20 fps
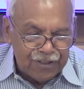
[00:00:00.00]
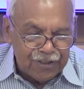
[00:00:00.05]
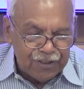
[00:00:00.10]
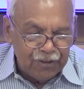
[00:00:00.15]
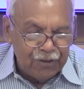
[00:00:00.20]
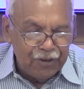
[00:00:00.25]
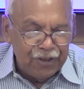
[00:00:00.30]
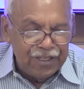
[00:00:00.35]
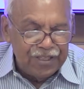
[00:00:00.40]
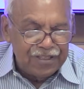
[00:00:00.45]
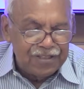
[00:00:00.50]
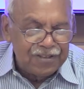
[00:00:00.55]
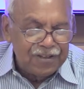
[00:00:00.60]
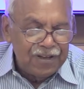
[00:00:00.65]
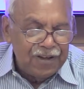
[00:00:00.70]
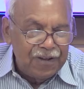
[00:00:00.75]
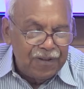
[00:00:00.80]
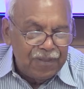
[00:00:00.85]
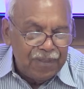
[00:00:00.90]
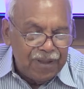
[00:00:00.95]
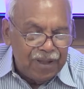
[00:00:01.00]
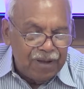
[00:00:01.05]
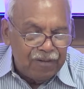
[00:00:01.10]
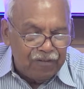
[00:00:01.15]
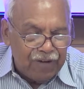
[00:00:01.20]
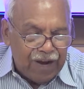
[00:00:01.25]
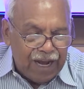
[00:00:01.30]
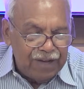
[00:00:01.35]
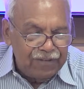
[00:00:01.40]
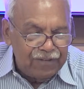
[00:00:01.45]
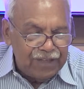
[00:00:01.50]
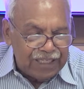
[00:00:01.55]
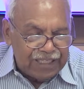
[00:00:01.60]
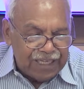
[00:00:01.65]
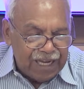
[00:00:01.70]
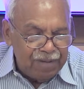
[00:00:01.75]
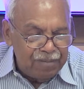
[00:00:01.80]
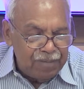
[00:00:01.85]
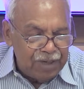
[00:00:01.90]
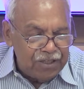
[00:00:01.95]
stories, 5
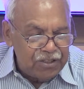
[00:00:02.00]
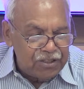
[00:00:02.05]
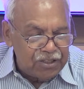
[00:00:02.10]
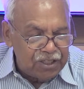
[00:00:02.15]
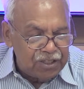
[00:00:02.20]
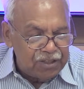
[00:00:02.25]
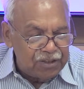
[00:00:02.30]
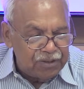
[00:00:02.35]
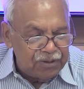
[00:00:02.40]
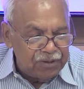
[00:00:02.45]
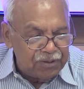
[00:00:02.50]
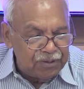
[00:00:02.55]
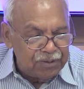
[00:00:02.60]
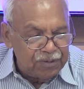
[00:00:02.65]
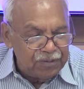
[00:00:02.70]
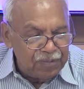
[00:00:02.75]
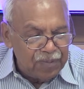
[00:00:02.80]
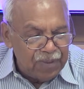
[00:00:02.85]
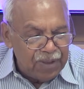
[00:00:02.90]
that I mentioned to you,